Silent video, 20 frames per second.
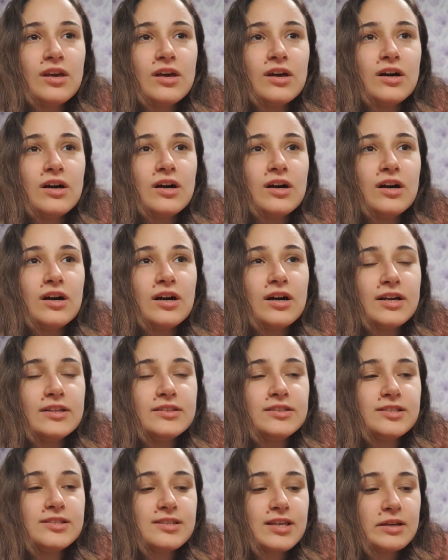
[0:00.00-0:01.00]
At
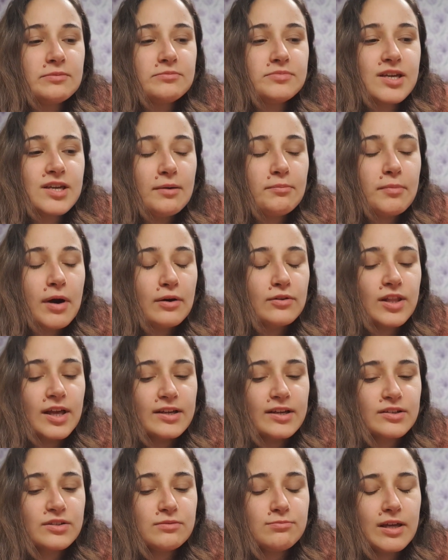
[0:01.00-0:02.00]
the same time, I would
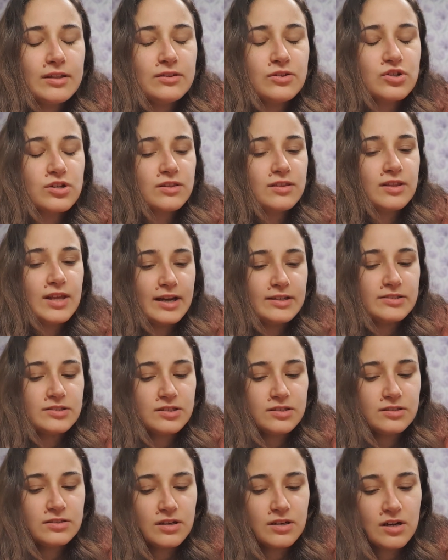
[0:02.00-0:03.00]
like to mention
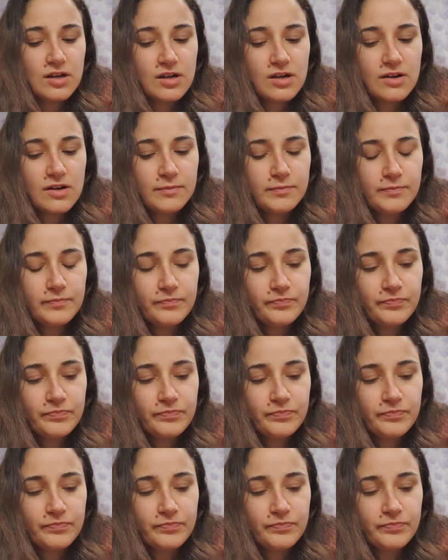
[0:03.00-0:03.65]
that at